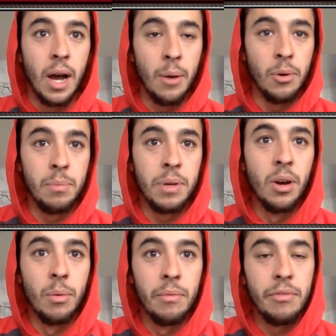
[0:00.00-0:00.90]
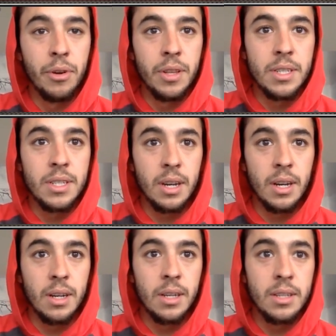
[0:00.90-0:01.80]
I would be home for this
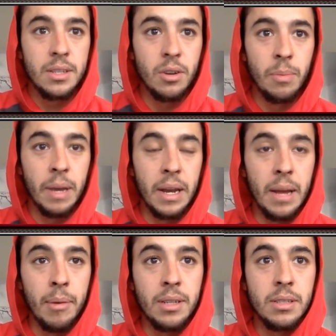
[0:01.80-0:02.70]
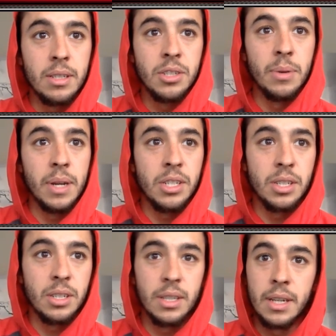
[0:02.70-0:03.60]
this whole pandemic
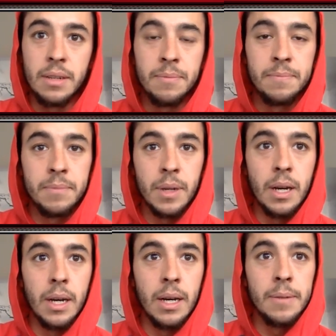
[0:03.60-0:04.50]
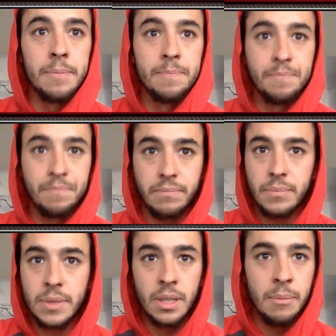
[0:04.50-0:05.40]
situation. And then
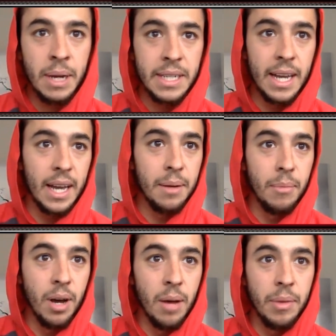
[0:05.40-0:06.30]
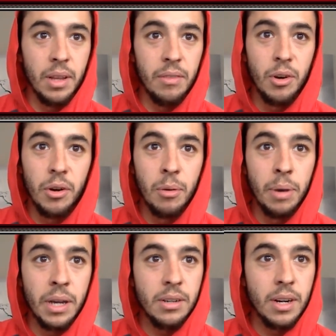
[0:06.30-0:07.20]
my dad and mom, they love going on
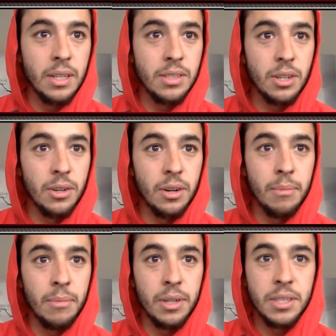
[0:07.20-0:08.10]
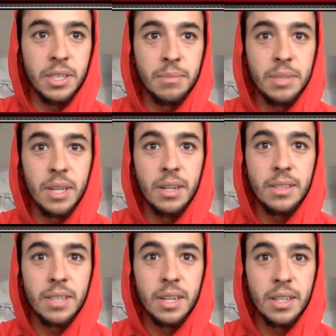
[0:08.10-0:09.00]
bike rides. So our team sent
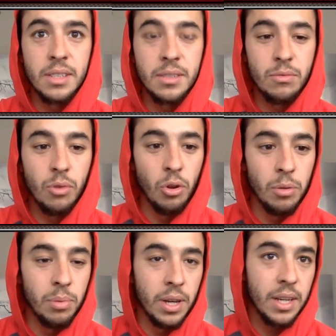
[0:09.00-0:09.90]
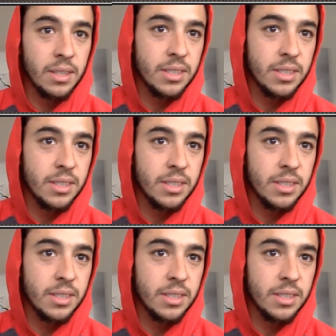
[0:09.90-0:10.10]
us rollerblades.